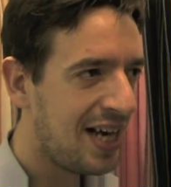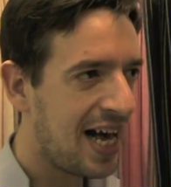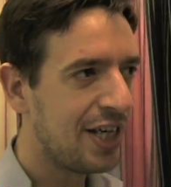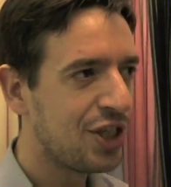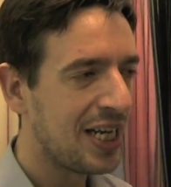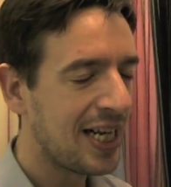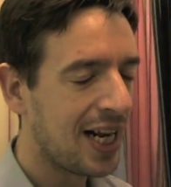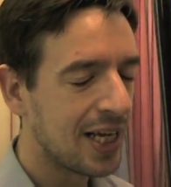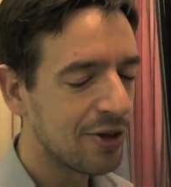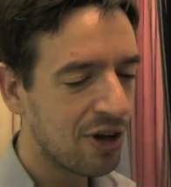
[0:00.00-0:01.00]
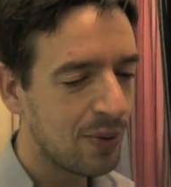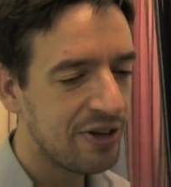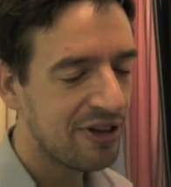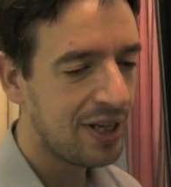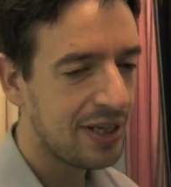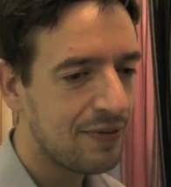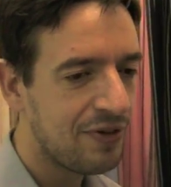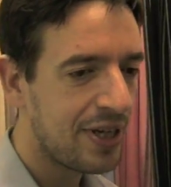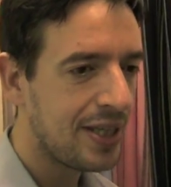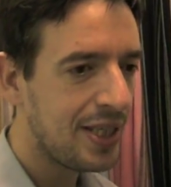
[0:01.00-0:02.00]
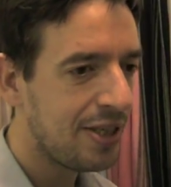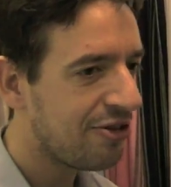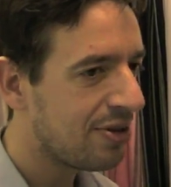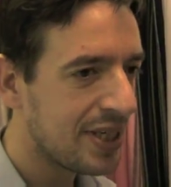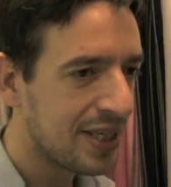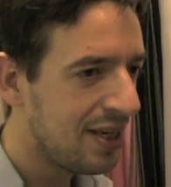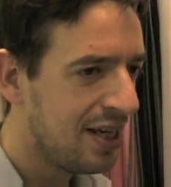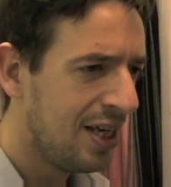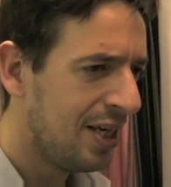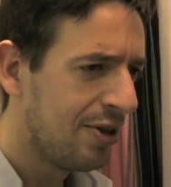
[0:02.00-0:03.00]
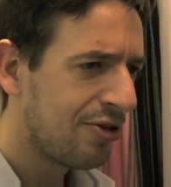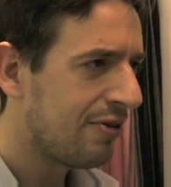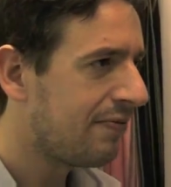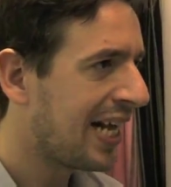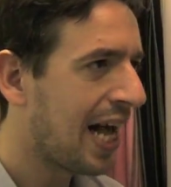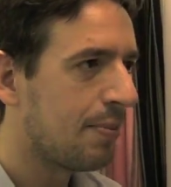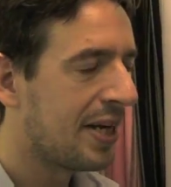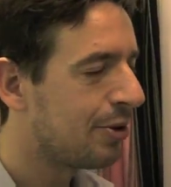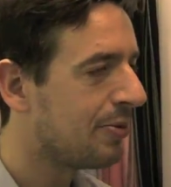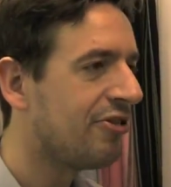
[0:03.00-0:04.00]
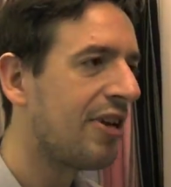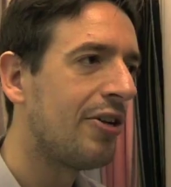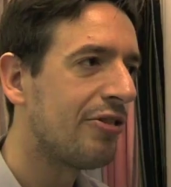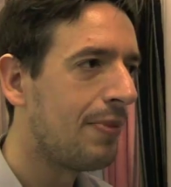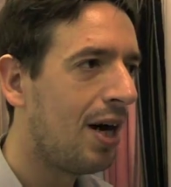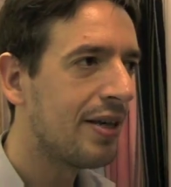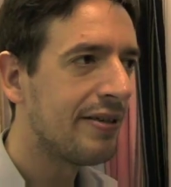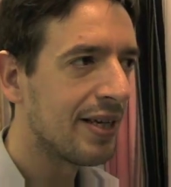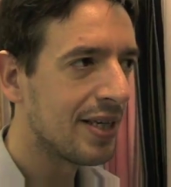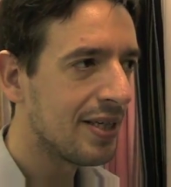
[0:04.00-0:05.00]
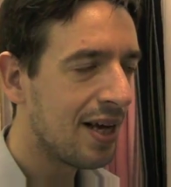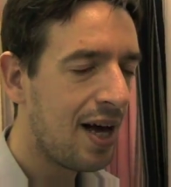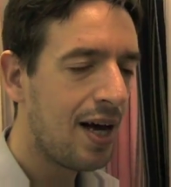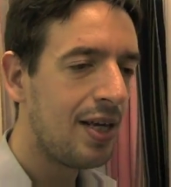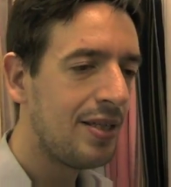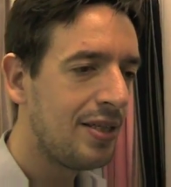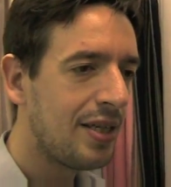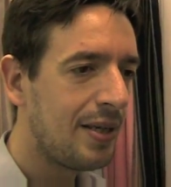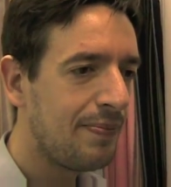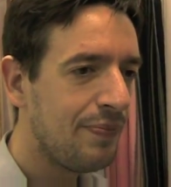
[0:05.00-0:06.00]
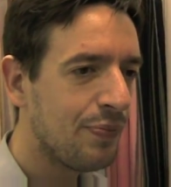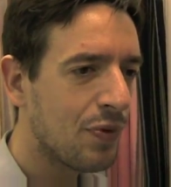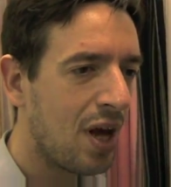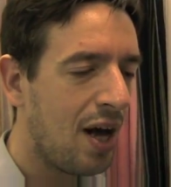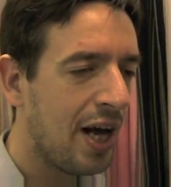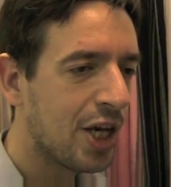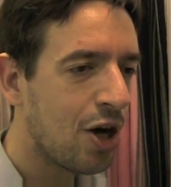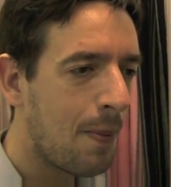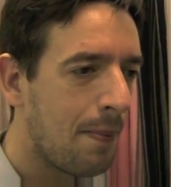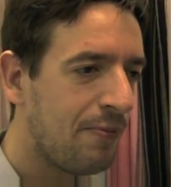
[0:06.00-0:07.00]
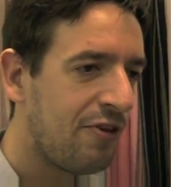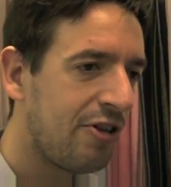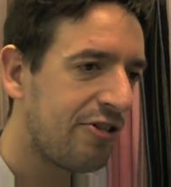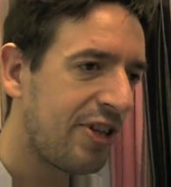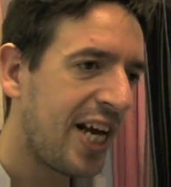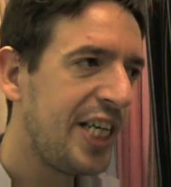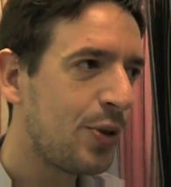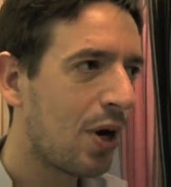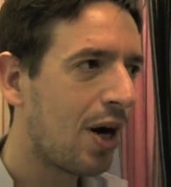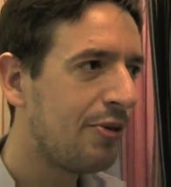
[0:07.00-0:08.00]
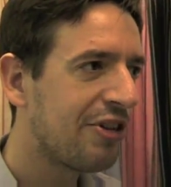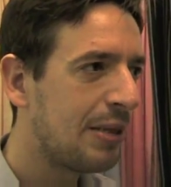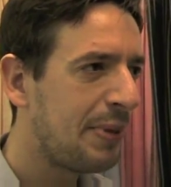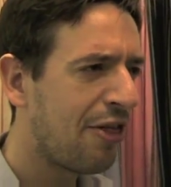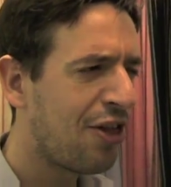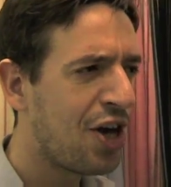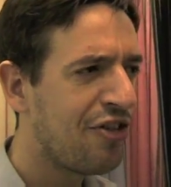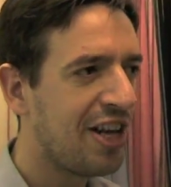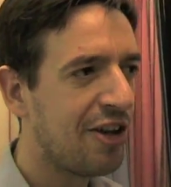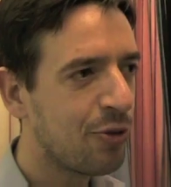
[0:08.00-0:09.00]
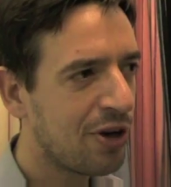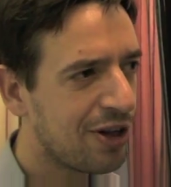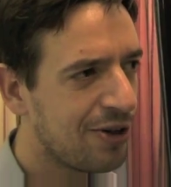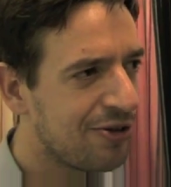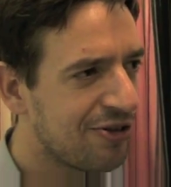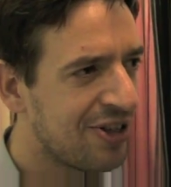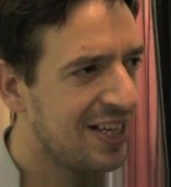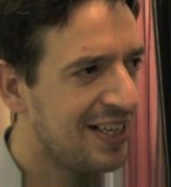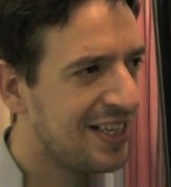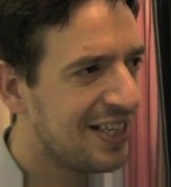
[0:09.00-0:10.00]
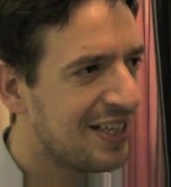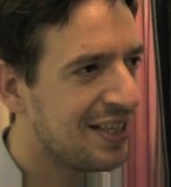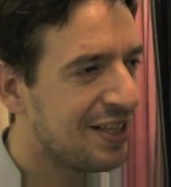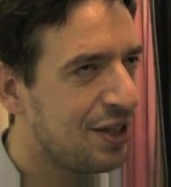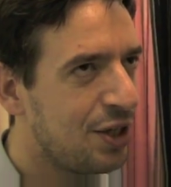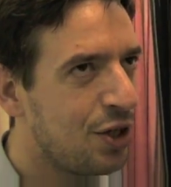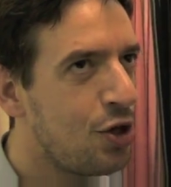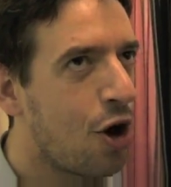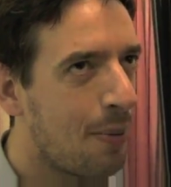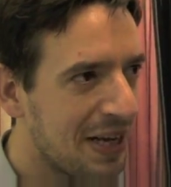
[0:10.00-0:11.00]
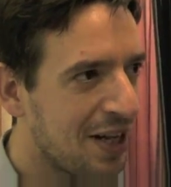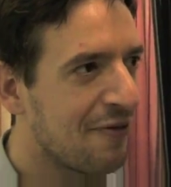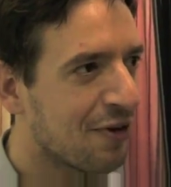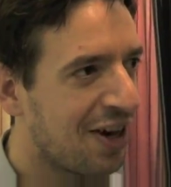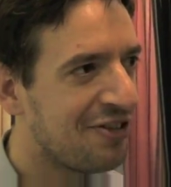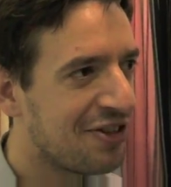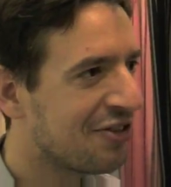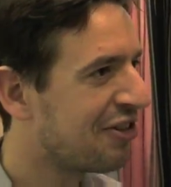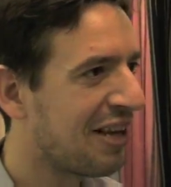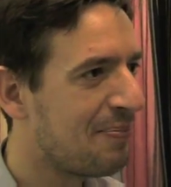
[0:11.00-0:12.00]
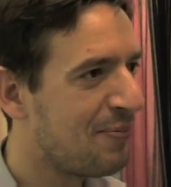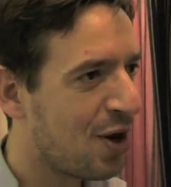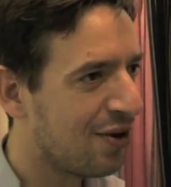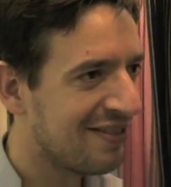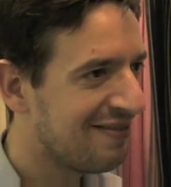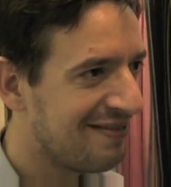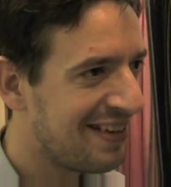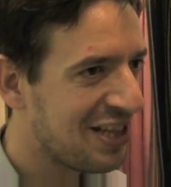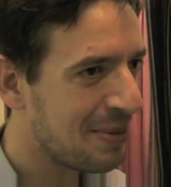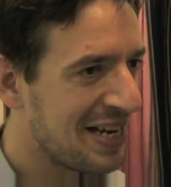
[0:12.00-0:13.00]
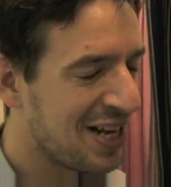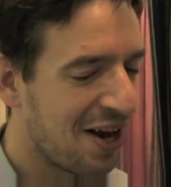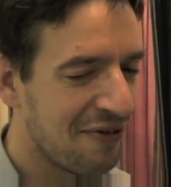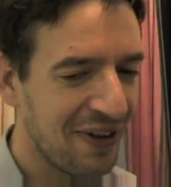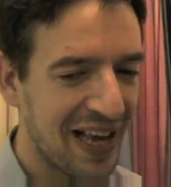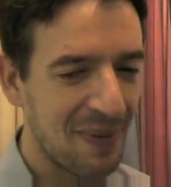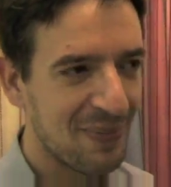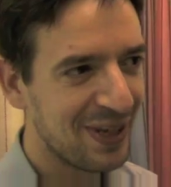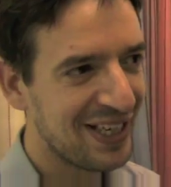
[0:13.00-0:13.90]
actually clicked. So I worked in London for 10 years doing sort of account management, sales and marketing, and I got to the stage where I was going to be 30, and it's one of those, not a midlife crisis because I'm not at the midlife yet, but